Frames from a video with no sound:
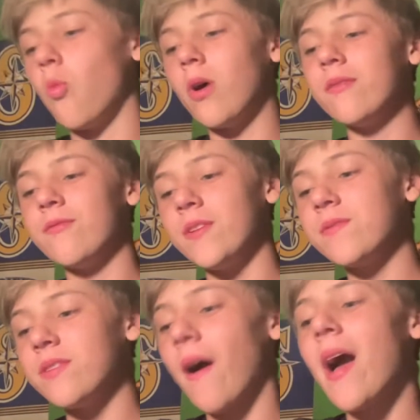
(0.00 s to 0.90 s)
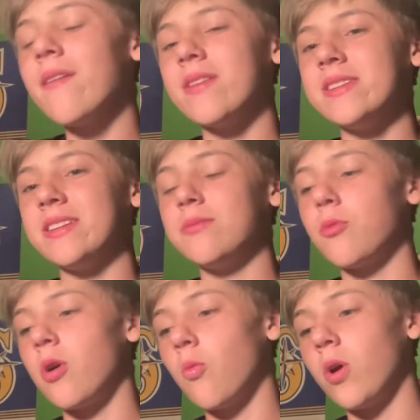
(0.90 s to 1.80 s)
155, and Dylan
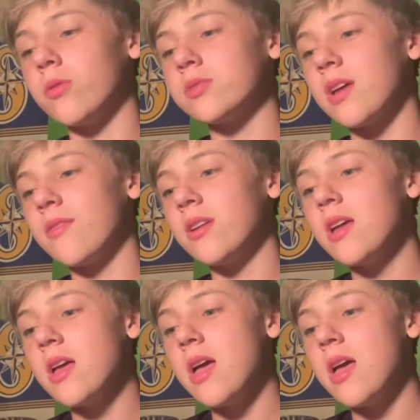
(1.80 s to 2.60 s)
Moore at 107.